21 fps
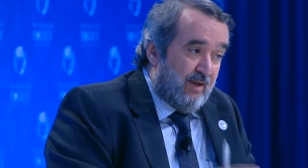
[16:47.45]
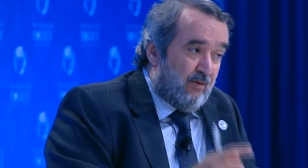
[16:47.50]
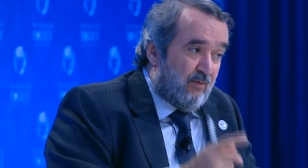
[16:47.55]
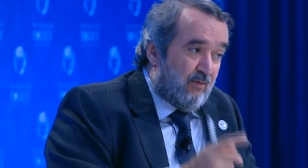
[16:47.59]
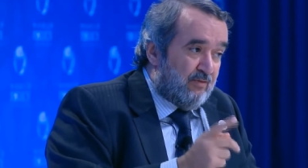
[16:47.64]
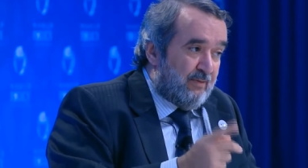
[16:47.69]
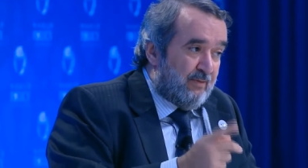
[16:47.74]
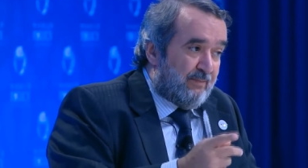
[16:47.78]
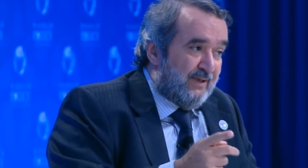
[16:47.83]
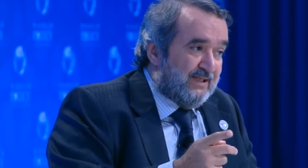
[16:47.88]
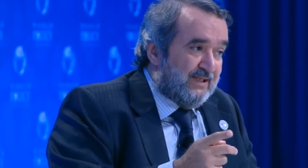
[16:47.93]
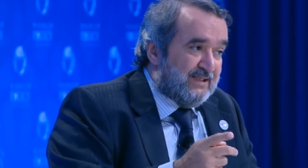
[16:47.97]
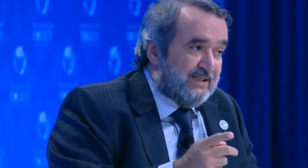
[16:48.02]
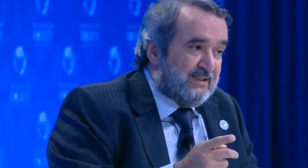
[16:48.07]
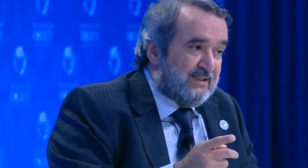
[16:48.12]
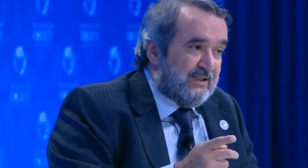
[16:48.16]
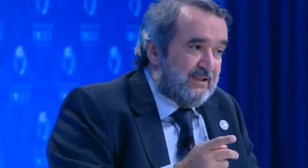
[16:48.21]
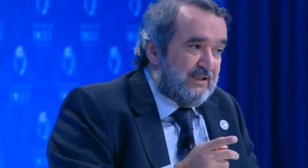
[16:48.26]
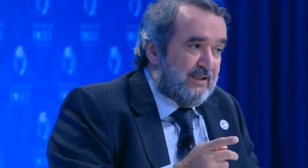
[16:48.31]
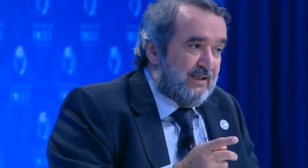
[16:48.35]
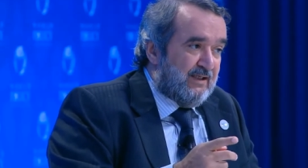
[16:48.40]
On the
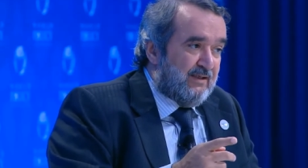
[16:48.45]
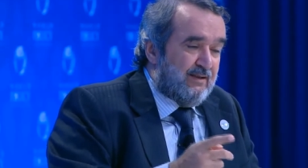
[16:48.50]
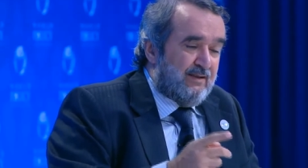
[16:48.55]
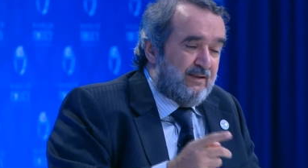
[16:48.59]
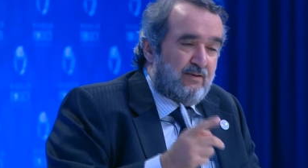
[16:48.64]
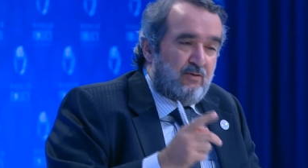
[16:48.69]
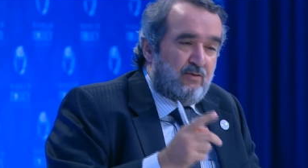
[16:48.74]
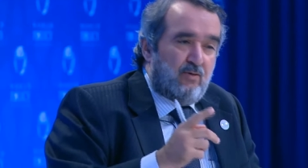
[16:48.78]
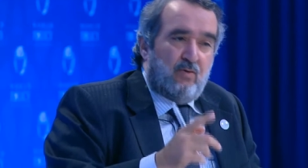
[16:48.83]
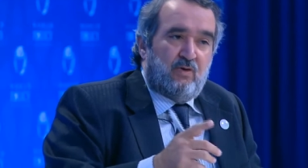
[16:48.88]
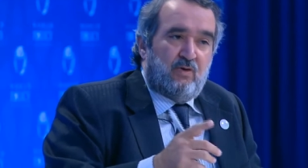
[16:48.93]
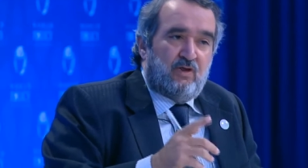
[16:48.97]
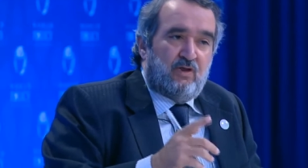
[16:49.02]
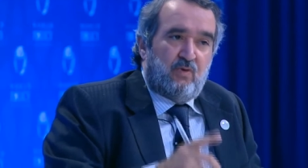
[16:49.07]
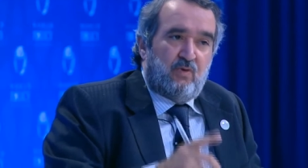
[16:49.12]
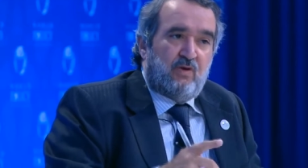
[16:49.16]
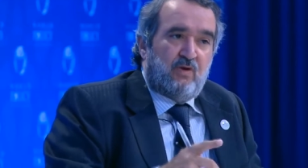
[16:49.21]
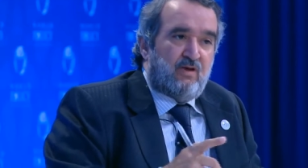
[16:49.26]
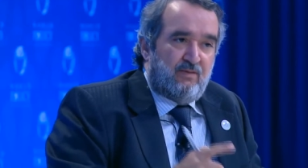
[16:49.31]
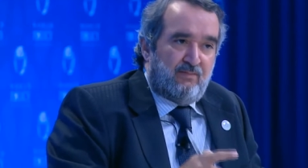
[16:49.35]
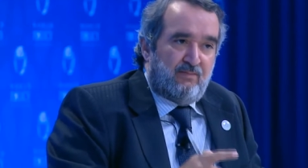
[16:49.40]
Palestinian, no, it
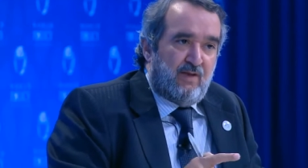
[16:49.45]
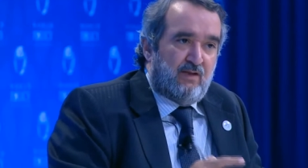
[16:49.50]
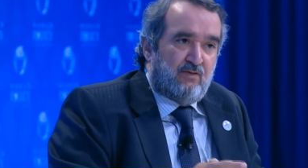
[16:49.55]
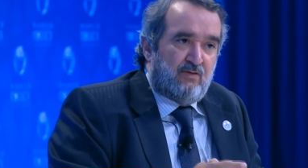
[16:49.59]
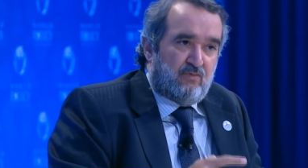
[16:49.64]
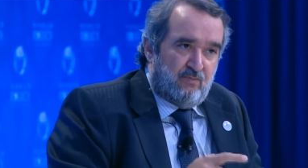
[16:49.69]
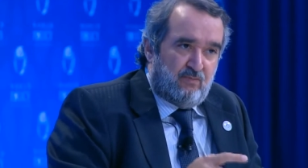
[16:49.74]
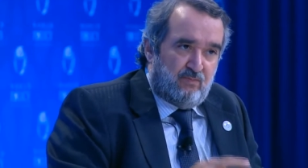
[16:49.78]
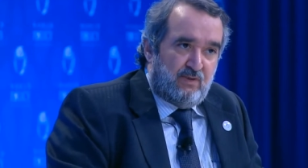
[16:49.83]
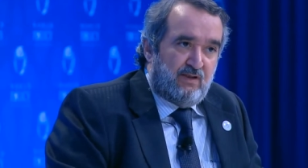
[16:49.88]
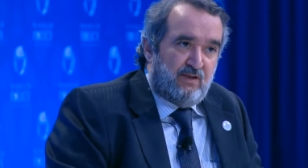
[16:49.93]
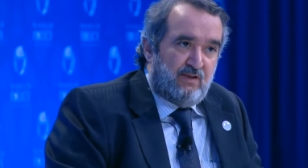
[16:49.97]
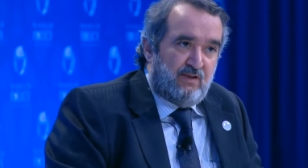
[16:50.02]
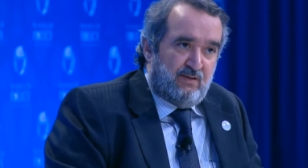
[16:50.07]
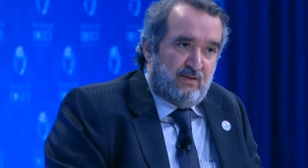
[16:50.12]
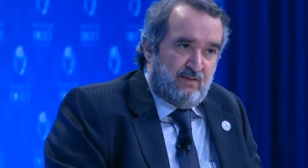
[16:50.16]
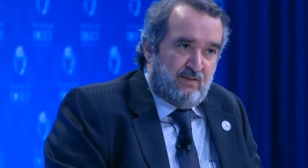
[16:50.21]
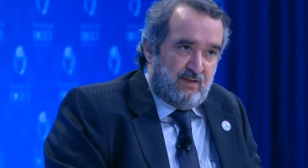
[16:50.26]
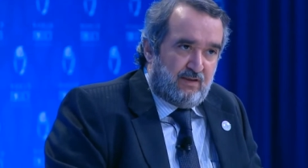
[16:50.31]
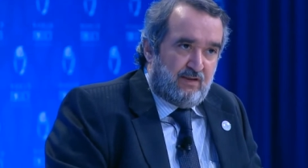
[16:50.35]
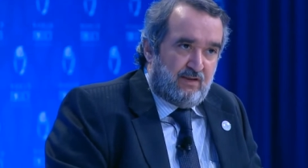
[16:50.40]
will remain to
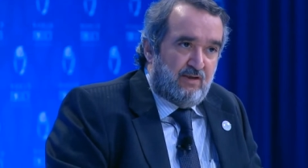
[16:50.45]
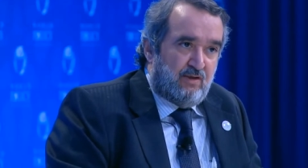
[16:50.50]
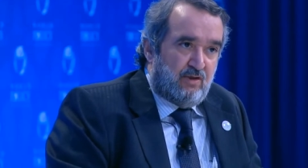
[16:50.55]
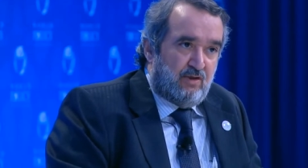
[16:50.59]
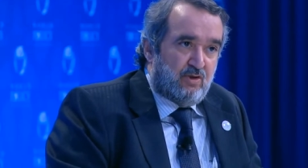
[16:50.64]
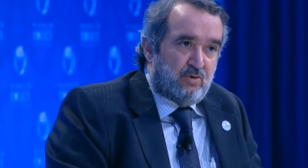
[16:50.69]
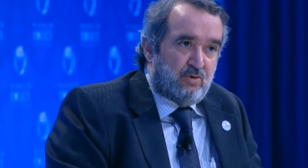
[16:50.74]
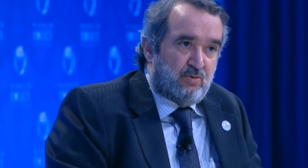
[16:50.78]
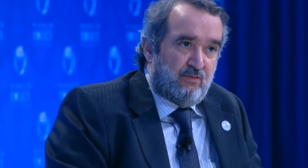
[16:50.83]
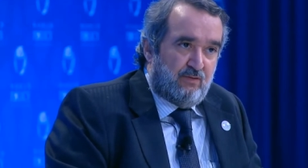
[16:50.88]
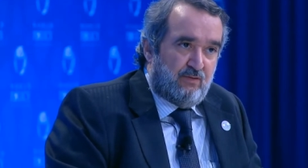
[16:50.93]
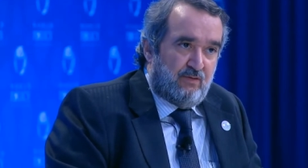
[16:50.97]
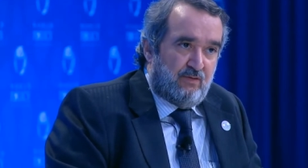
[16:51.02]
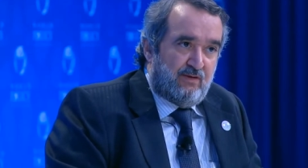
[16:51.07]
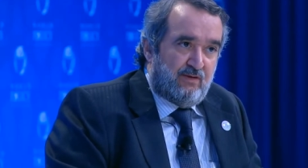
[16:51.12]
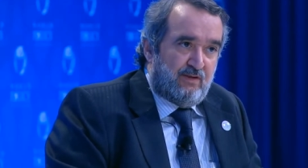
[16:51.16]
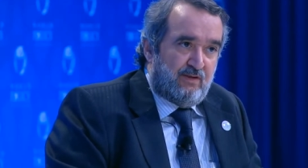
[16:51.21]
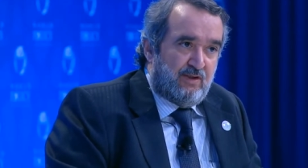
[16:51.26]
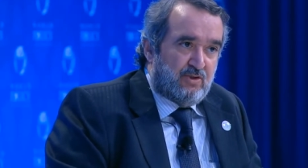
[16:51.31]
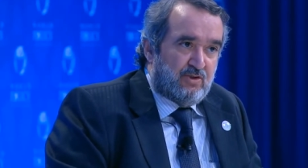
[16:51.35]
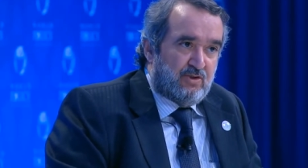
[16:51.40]
be the key issue in
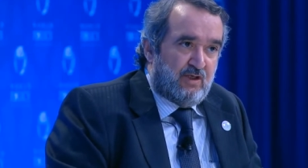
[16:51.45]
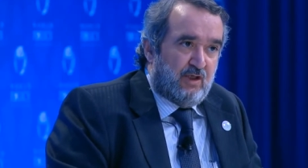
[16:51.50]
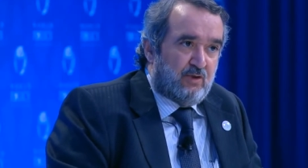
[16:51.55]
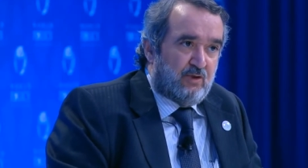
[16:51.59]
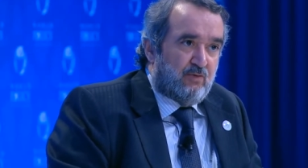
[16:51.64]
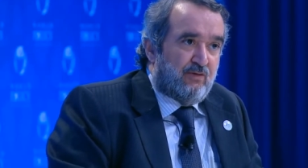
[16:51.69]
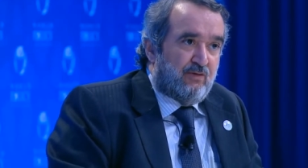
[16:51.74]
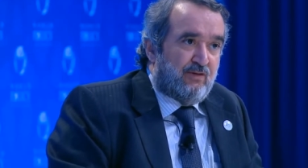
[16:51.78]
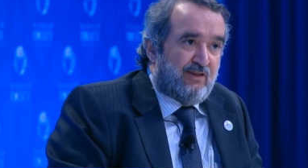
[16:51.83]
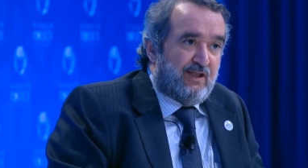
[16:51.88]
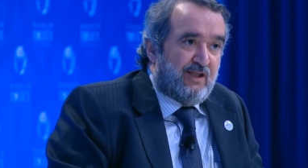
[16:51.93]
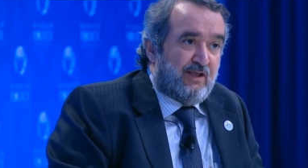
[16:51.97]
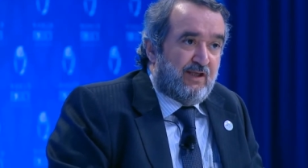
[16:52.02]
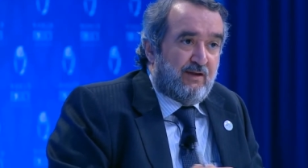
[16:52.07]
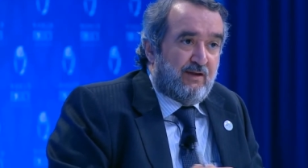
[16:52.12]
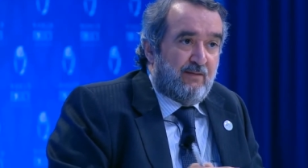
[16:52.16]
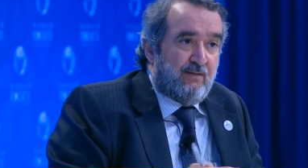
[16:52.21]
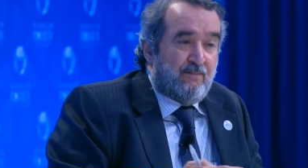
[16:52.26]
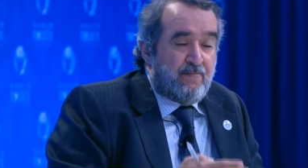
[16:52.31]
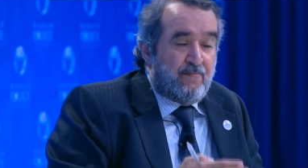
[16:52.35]
the region. I don't think